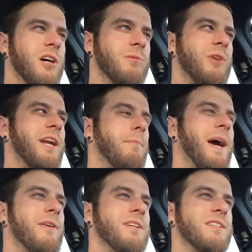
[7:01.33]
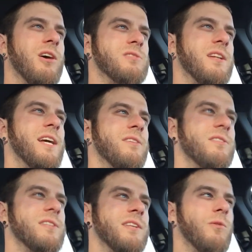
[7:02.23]
upgraded batteries and
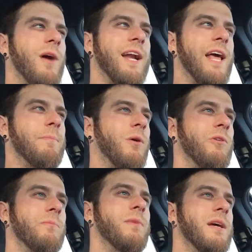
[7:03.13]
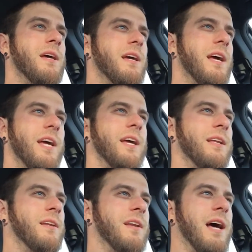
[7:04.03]
alternators and the right amp on them,
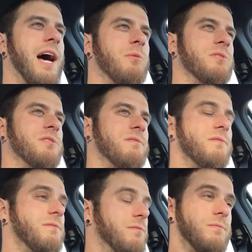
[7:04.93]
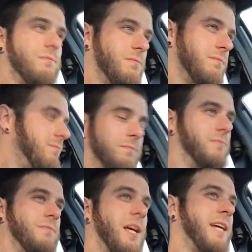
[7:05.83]
and I was
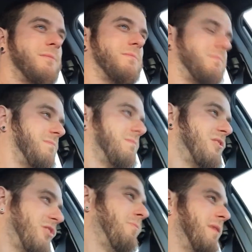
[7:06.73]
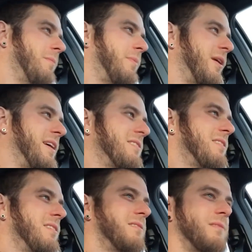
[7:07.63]
like stupid
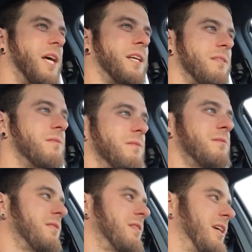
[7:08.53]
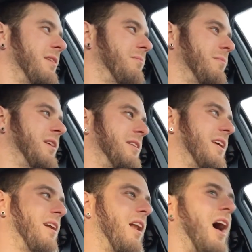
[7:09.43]
impressed. Like, it
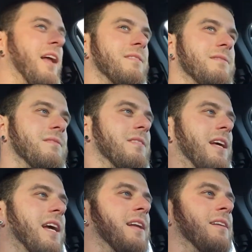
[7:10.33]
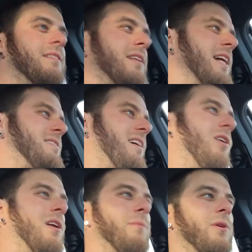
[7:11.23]
did a lot, and that's
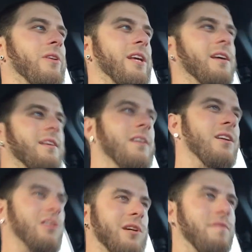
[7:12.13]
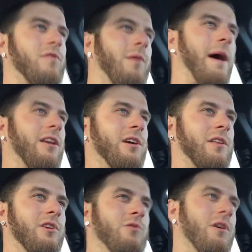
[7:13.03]
all I'm really looking for. I'm not looking
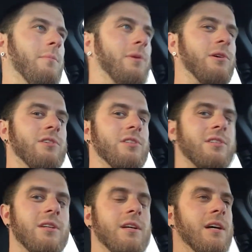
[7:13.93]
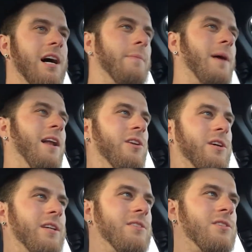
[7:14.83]
to do numbers. I'm not
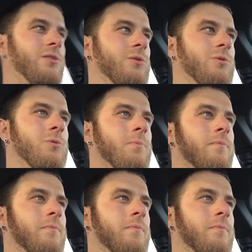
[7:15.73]
looking to,